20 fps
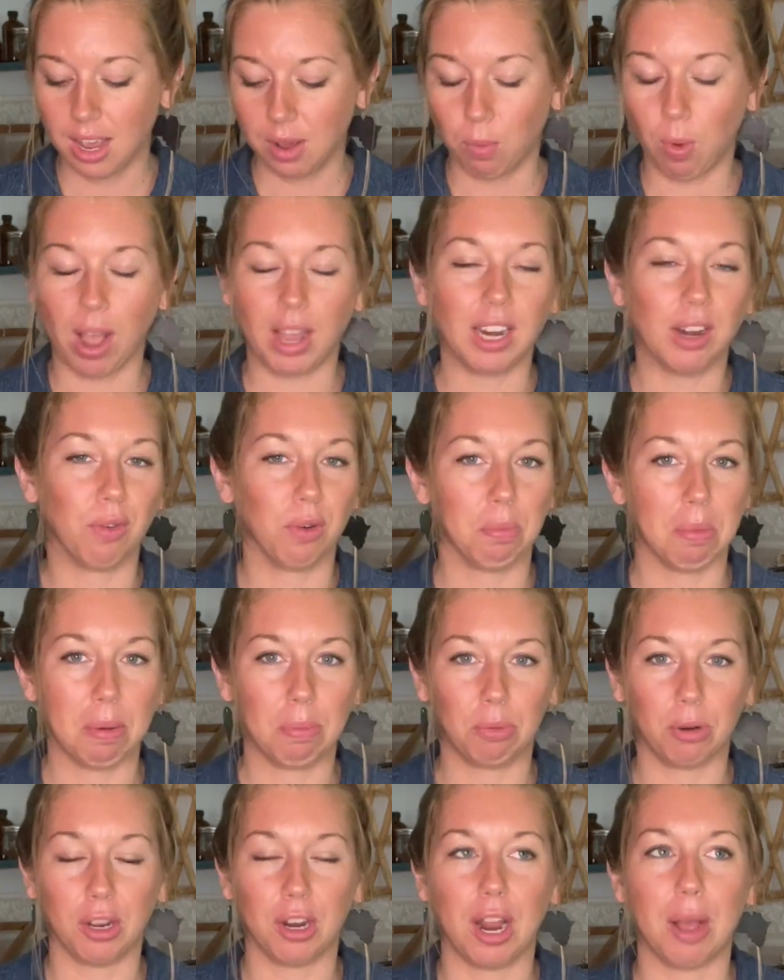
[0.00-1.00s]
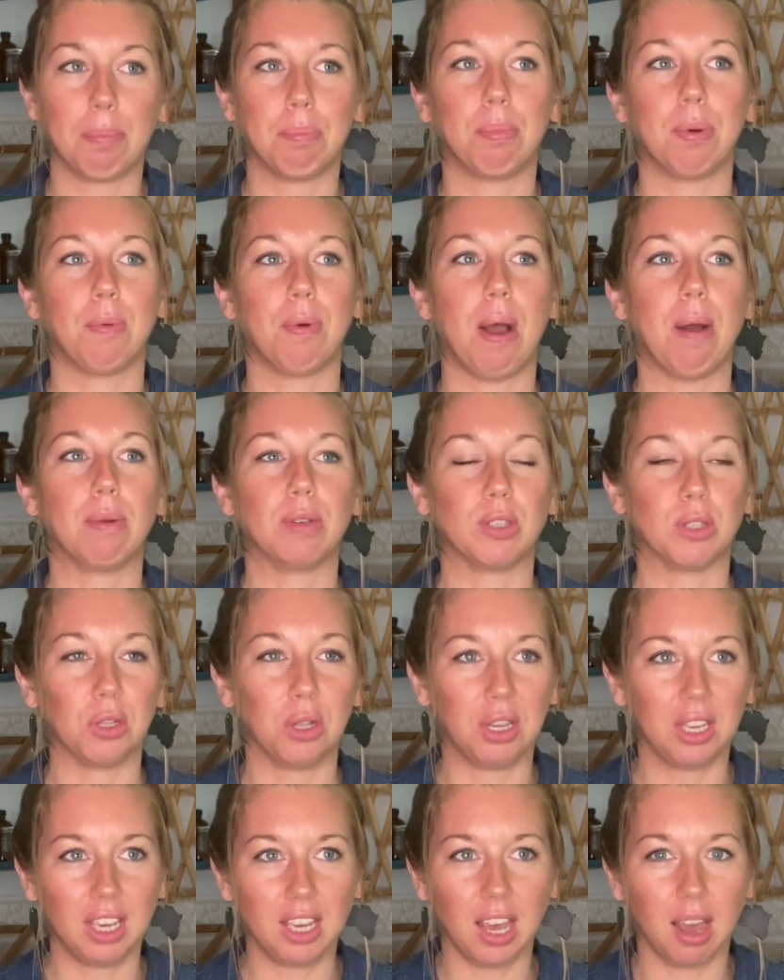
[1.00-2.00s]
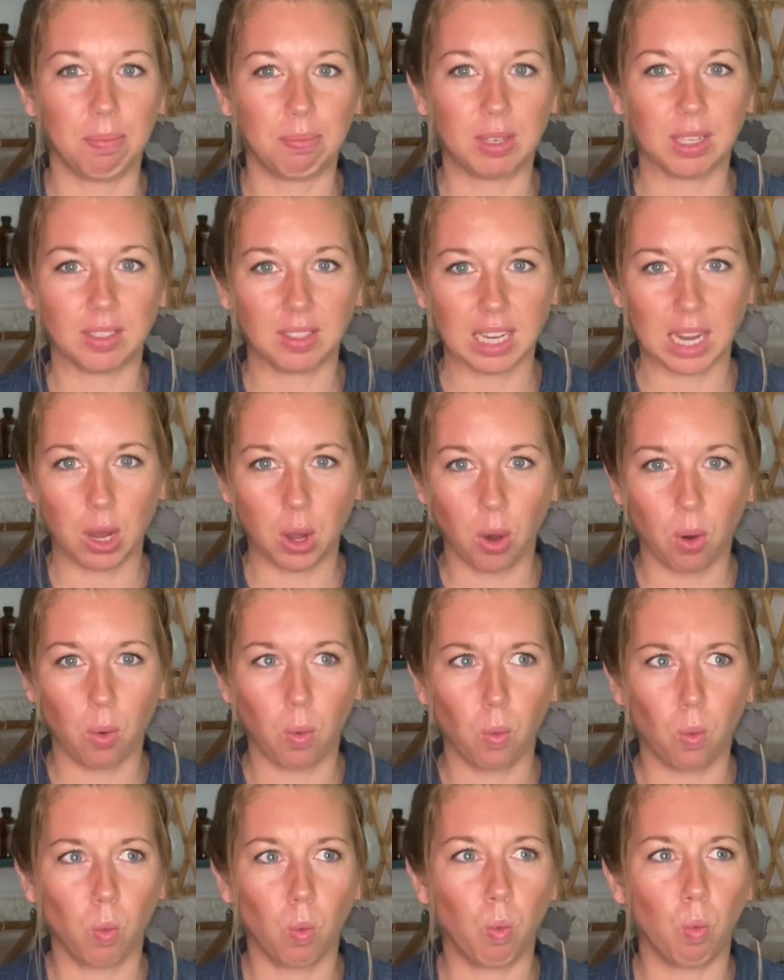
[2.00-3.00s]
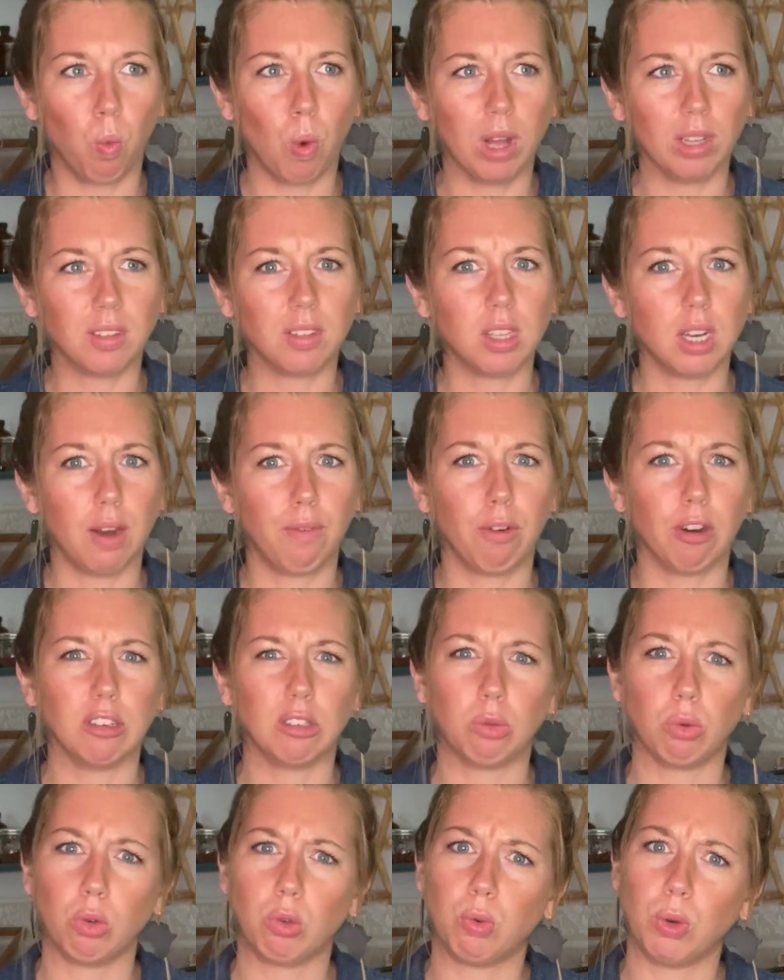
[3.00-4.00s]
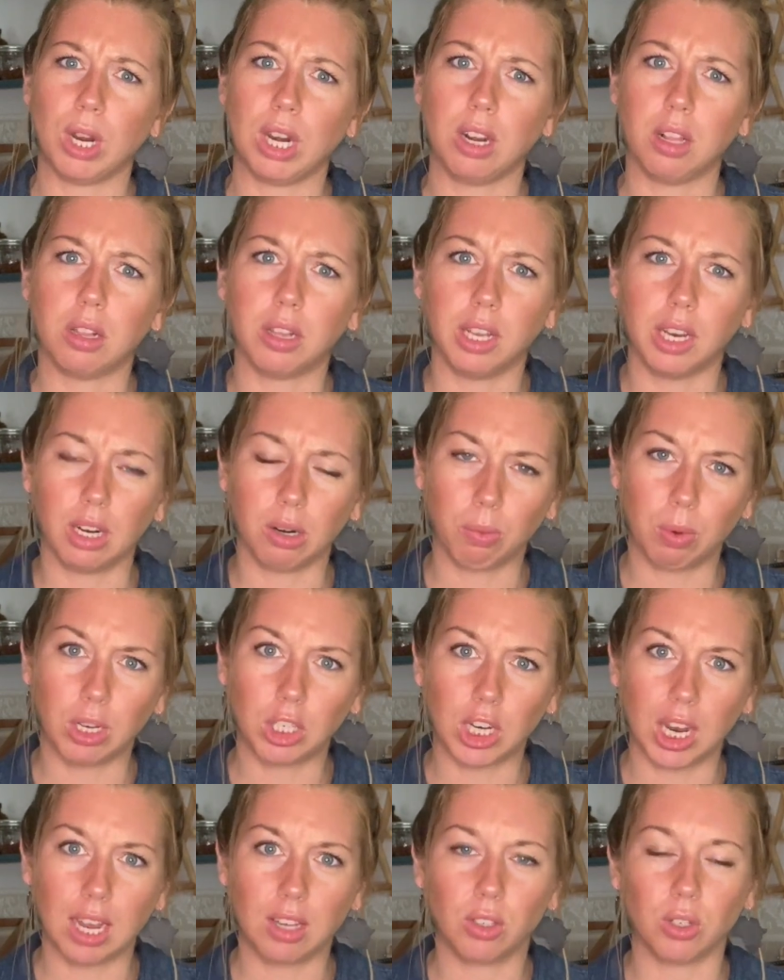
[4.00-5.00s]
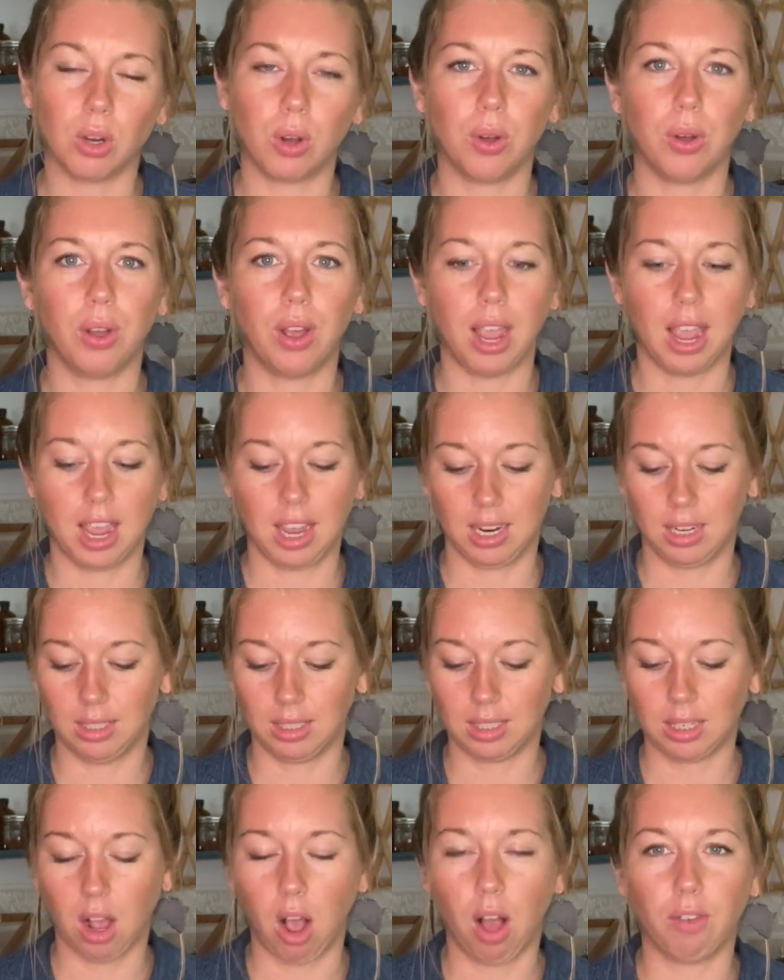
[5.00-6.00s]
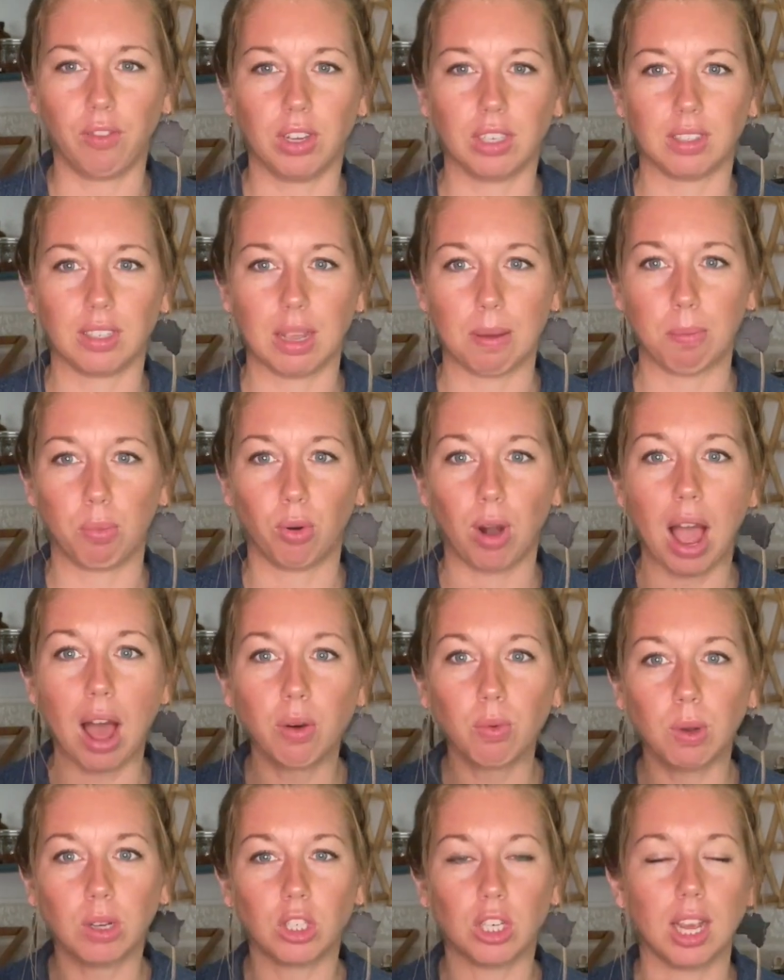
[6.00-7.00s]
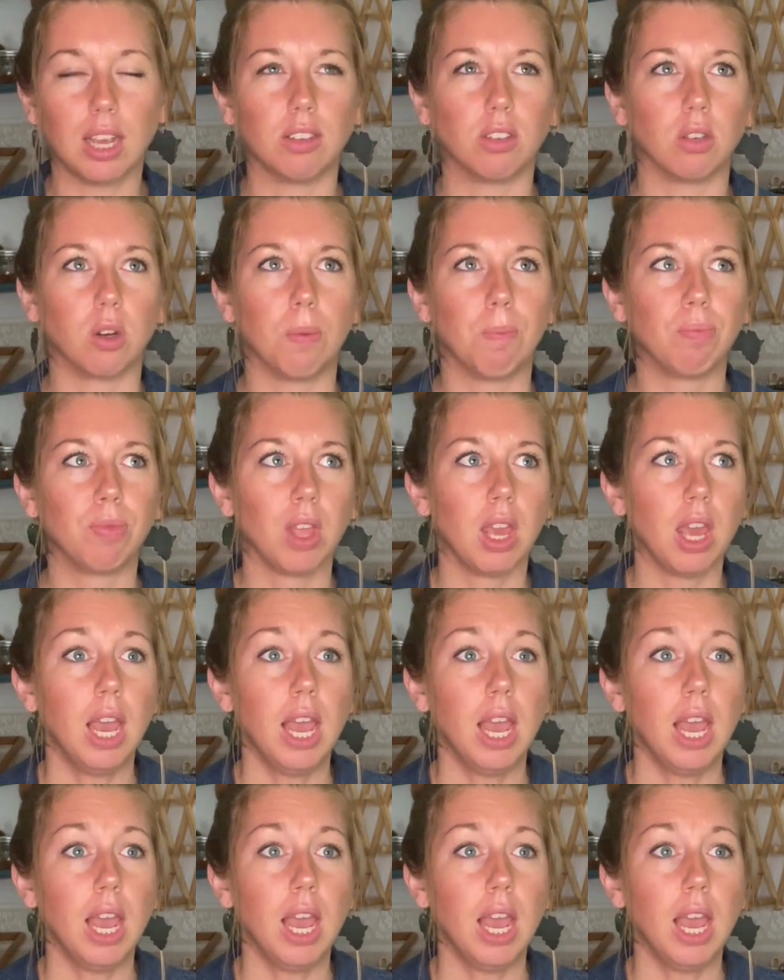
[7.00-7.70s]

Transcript: Well, I didn't remember it up, but I was looking up to see what's the difference between clear witch hazel and obviously brown witch hazel.